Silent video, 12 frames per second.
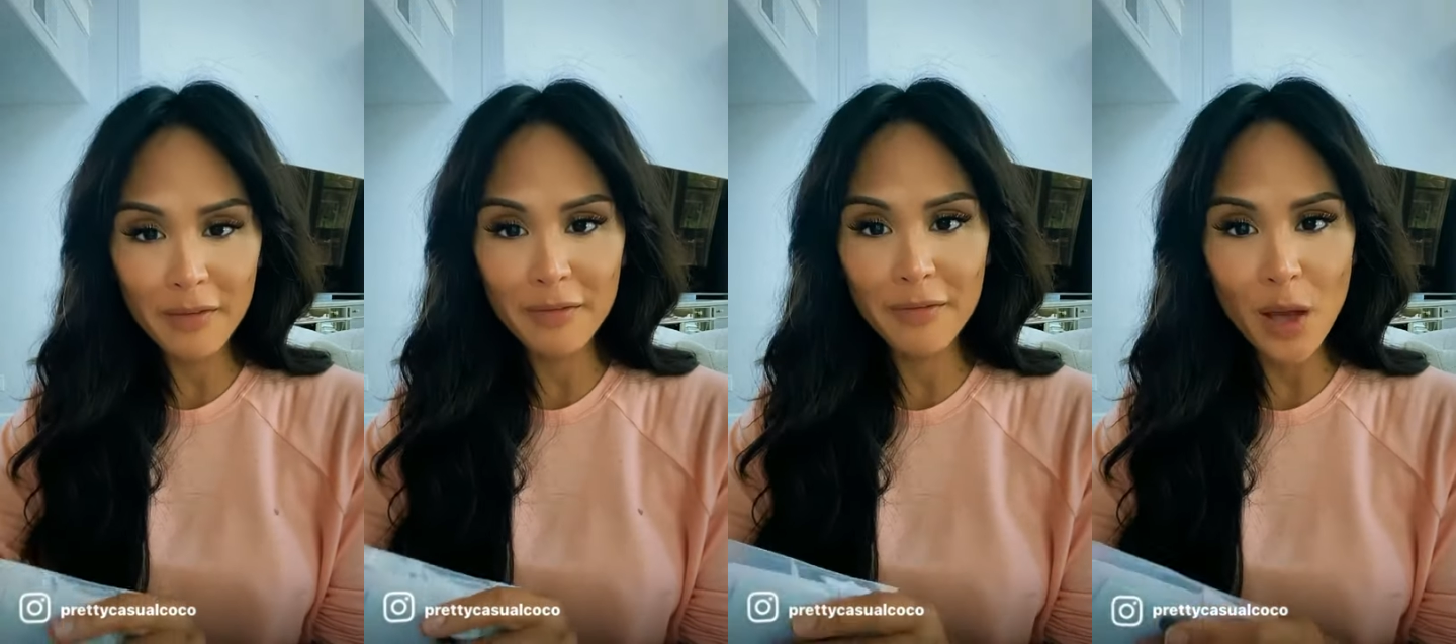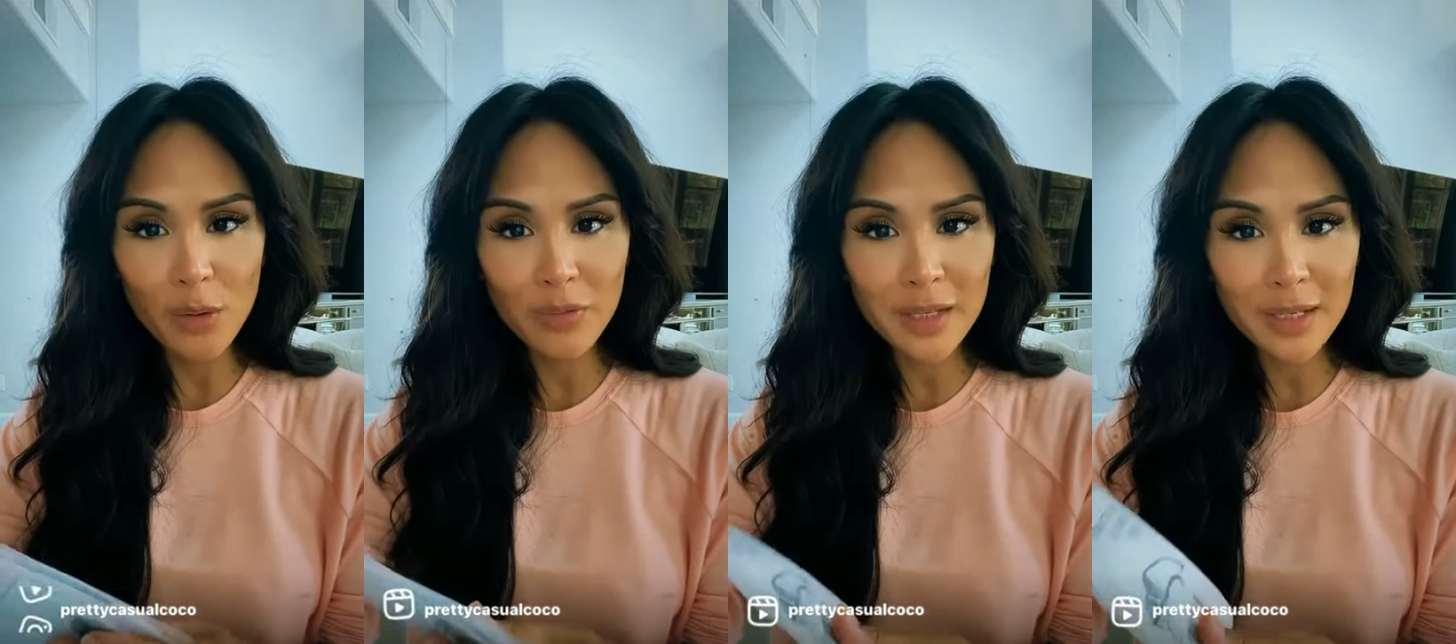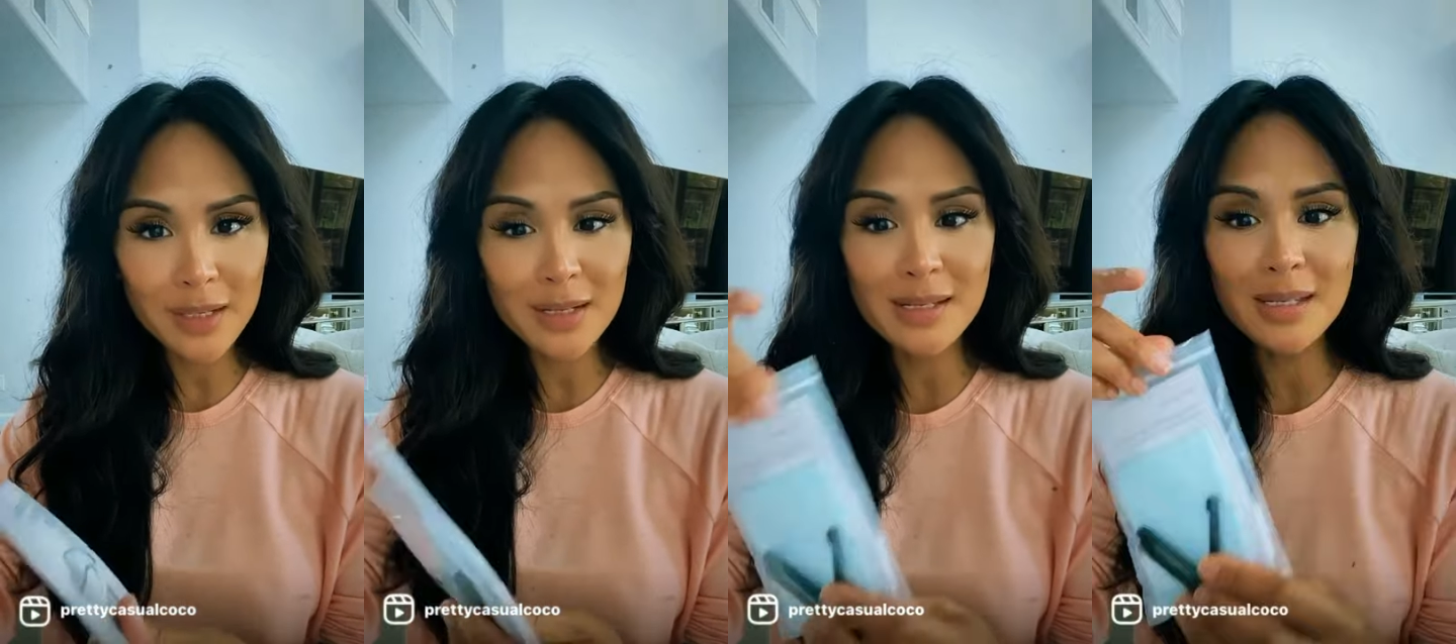I found
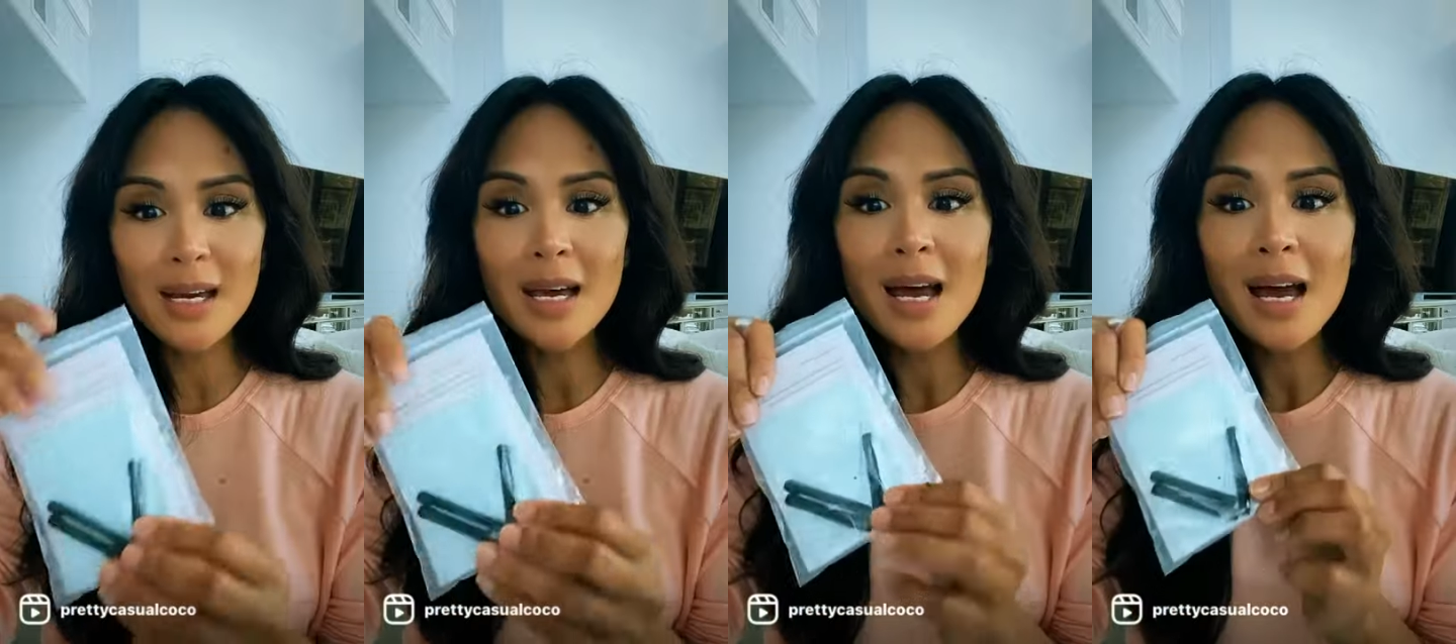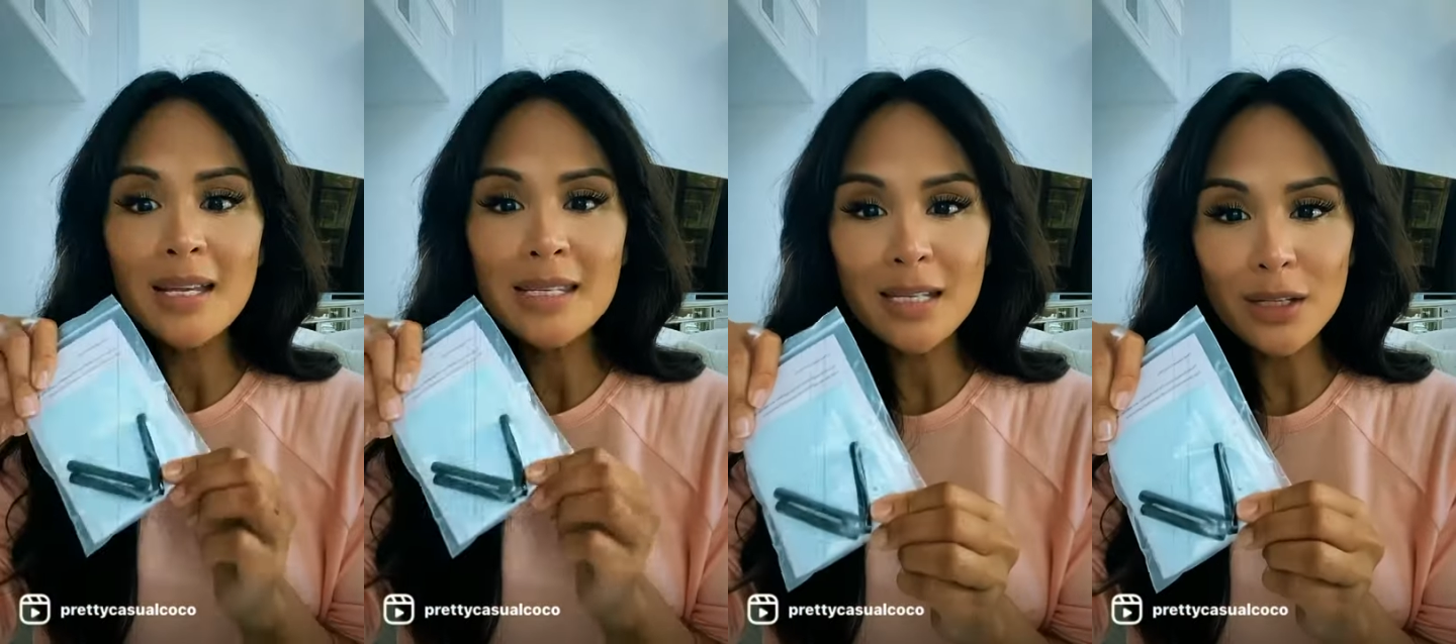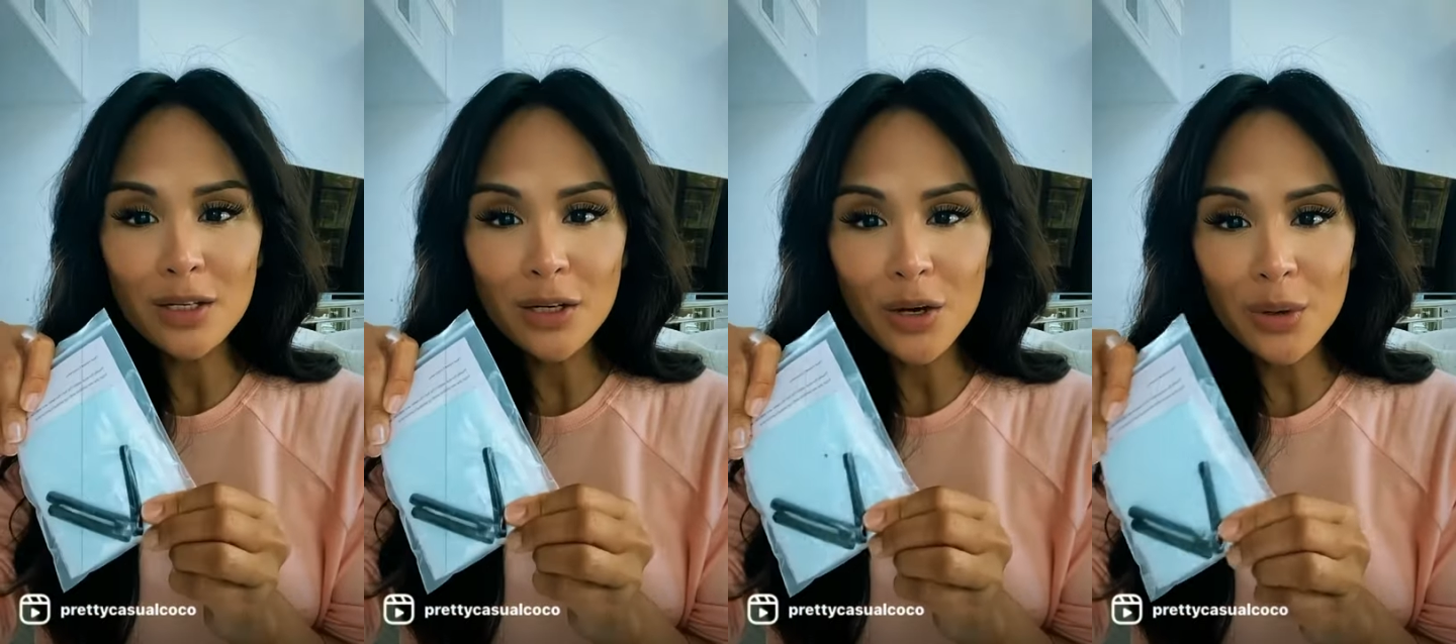these
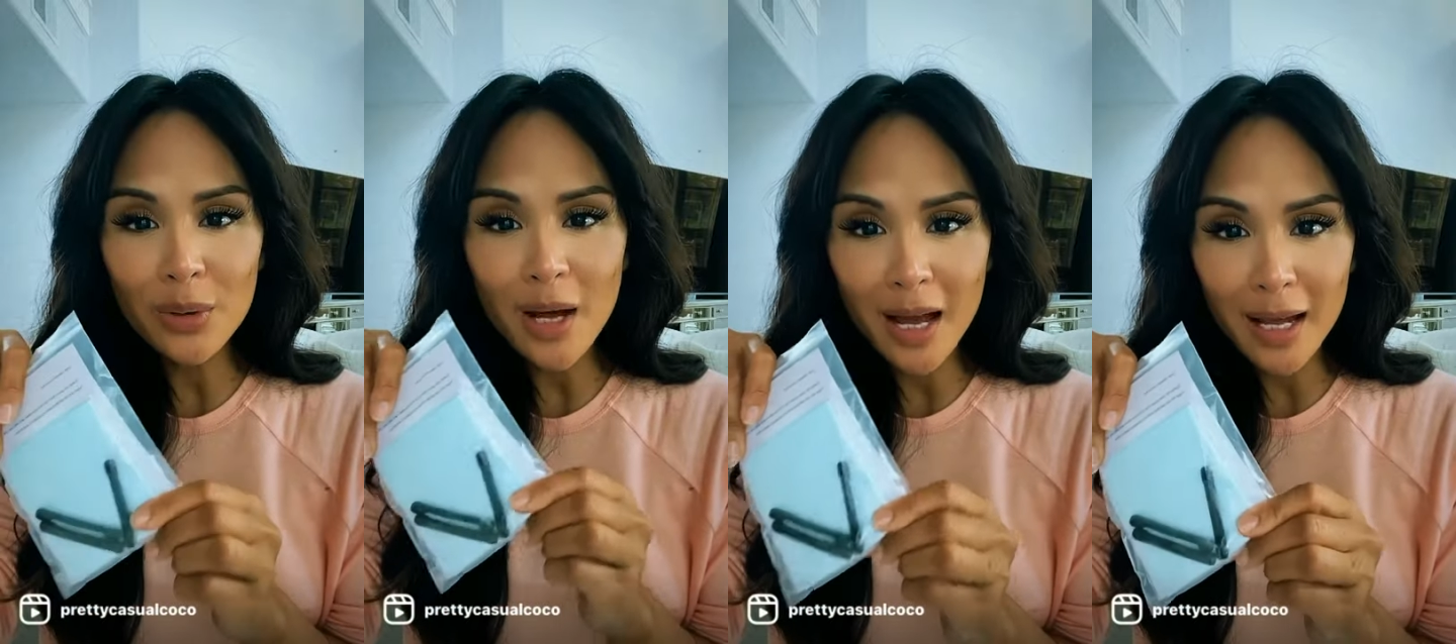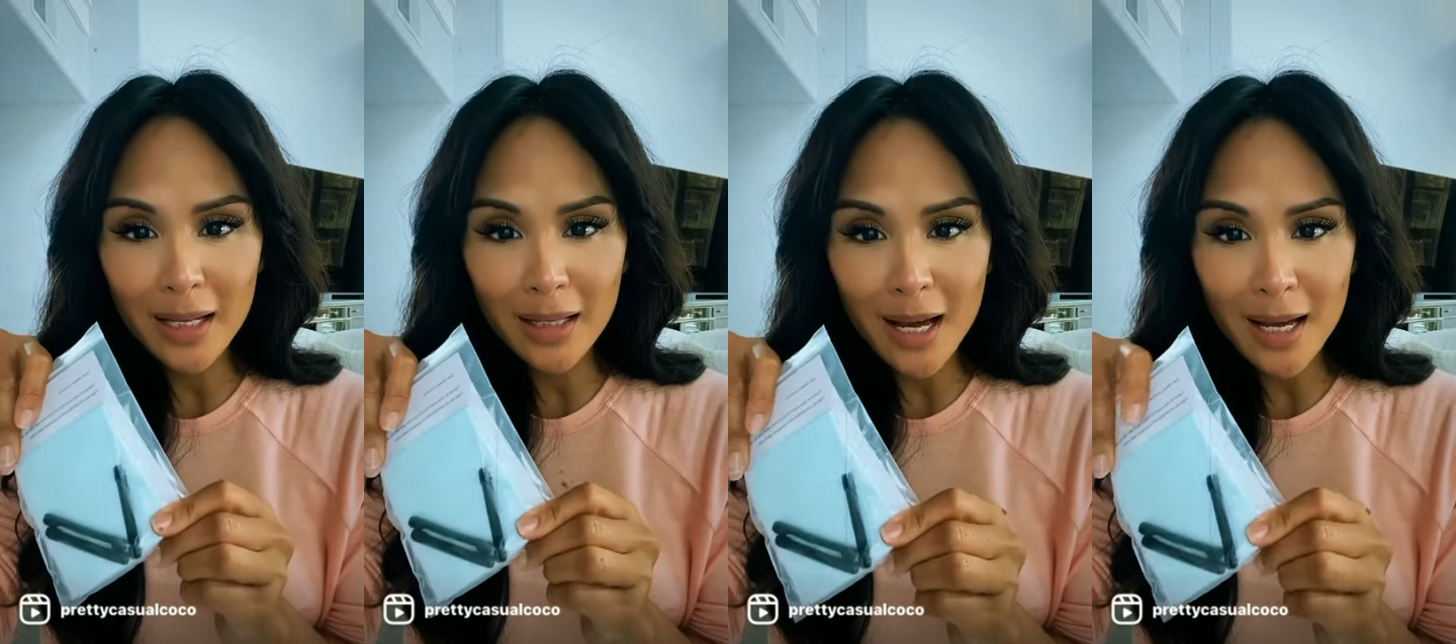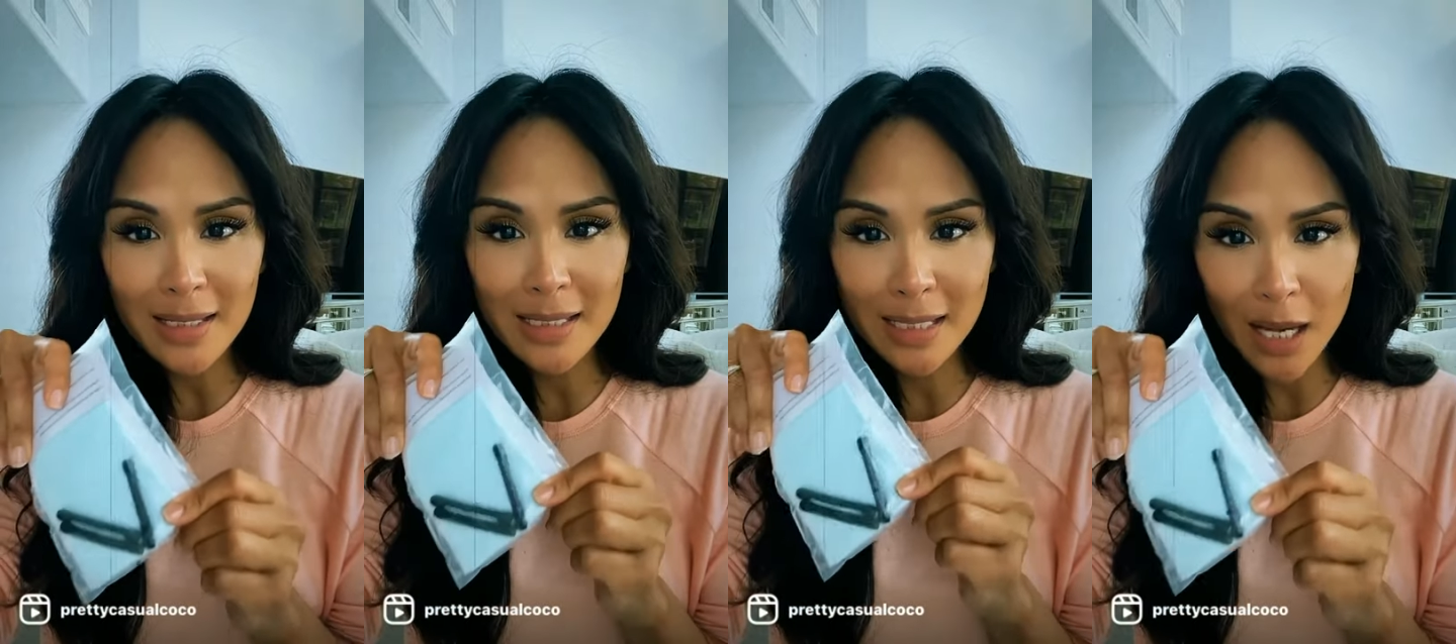silicone
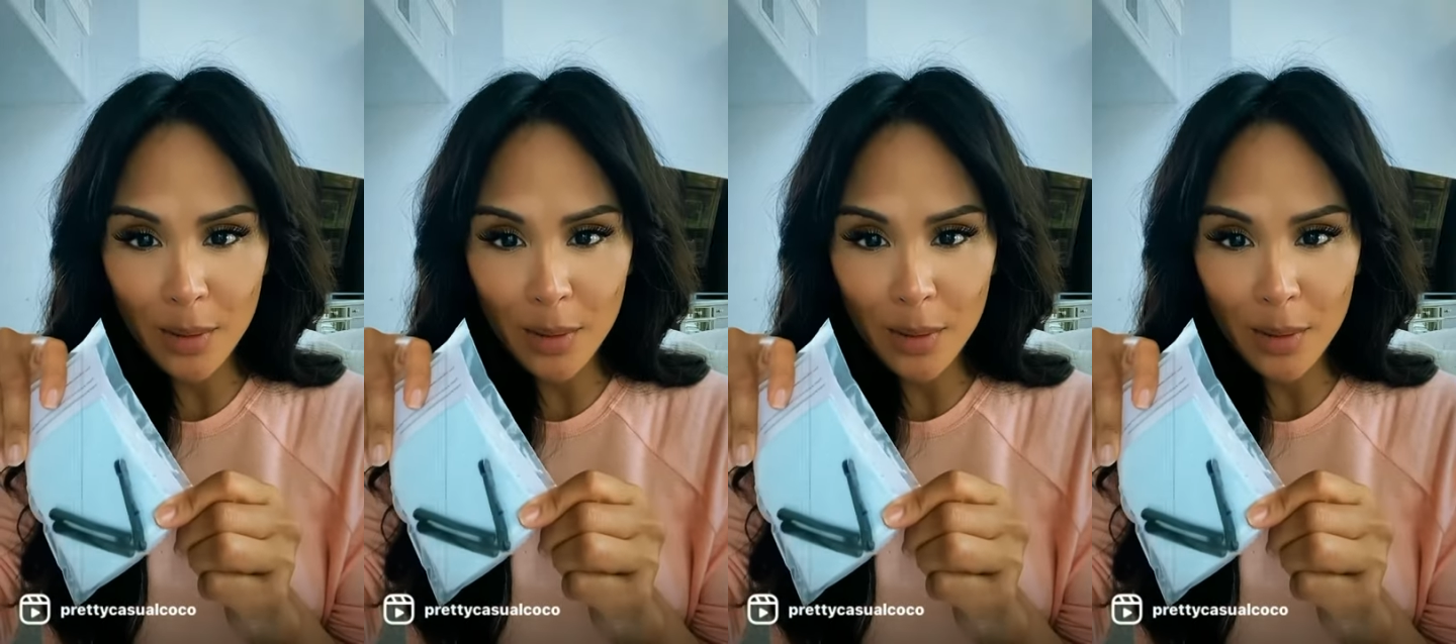eyeglass